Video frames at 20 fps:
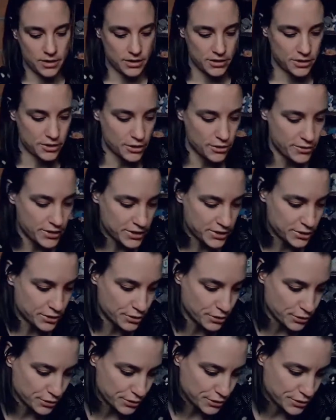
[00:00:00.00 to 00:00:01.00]
So this
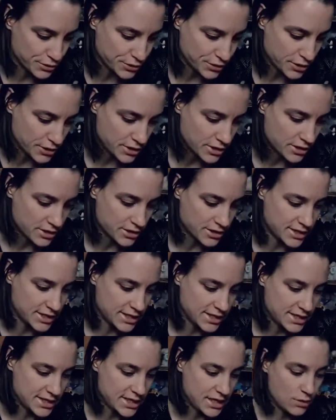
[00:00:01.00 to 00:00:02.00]
cost
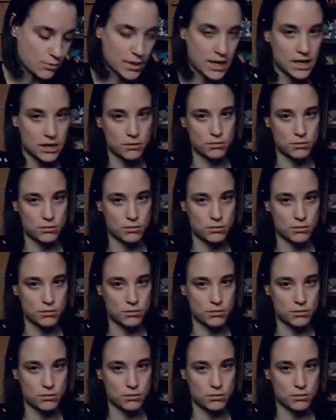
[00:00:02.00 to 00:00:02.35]
£16,